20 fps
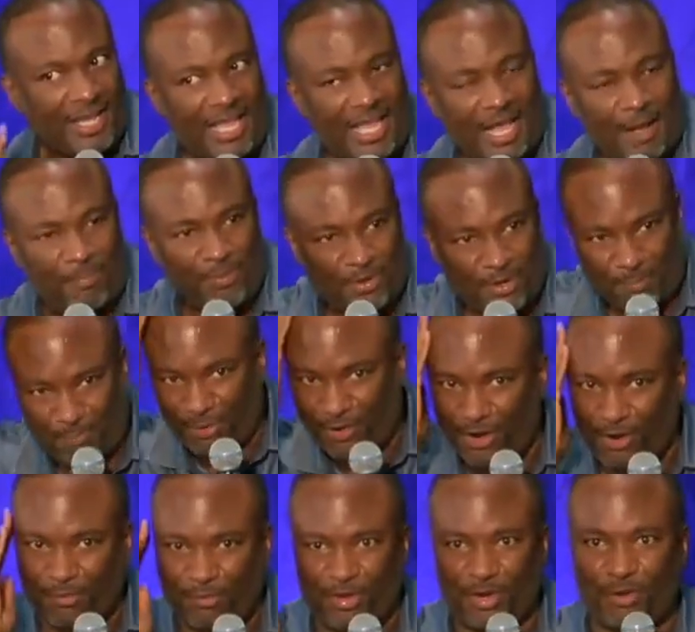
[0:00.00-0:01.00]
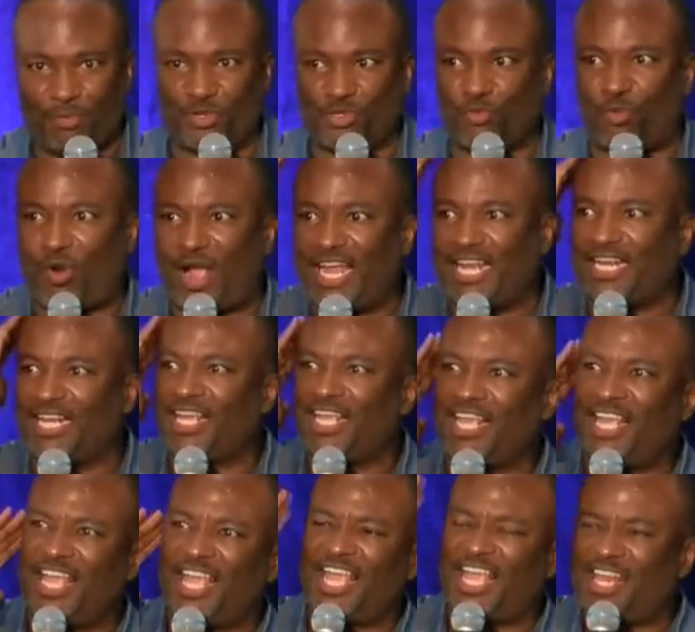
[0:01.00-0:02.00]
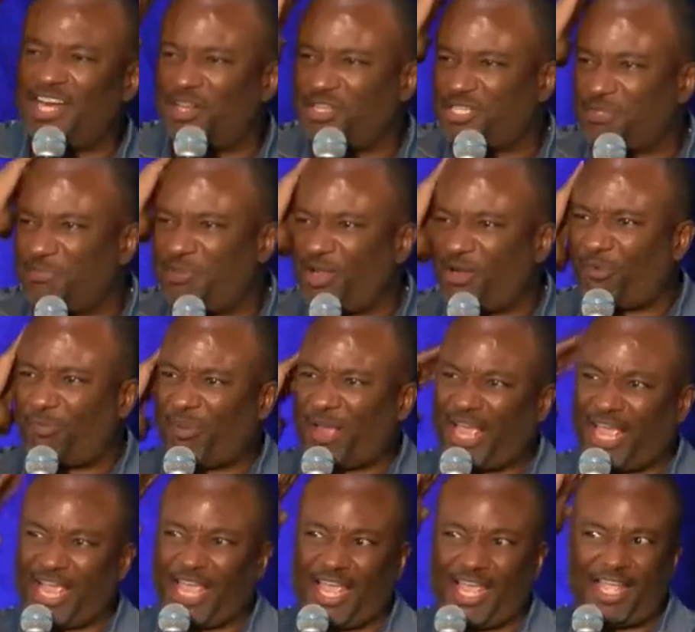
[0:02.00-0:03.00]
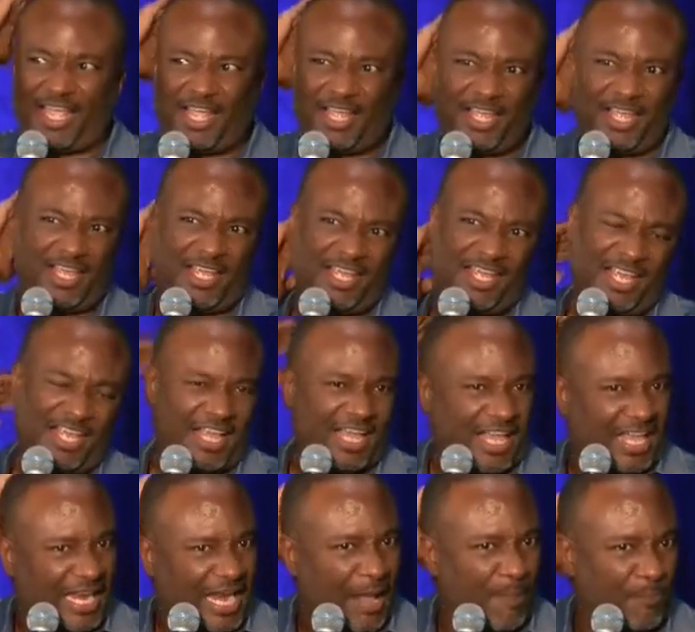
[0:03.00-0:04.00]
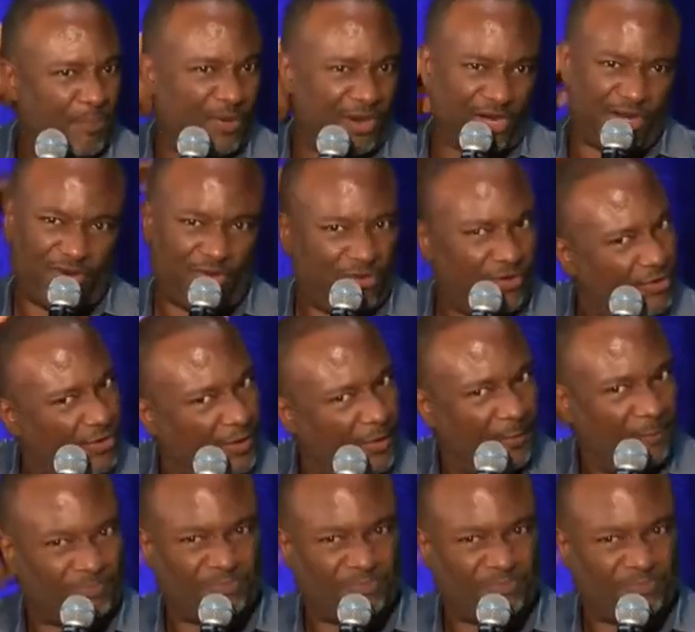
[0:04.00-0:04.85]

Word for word: And I put the perm on, it was white and it smelled bad. And I put it on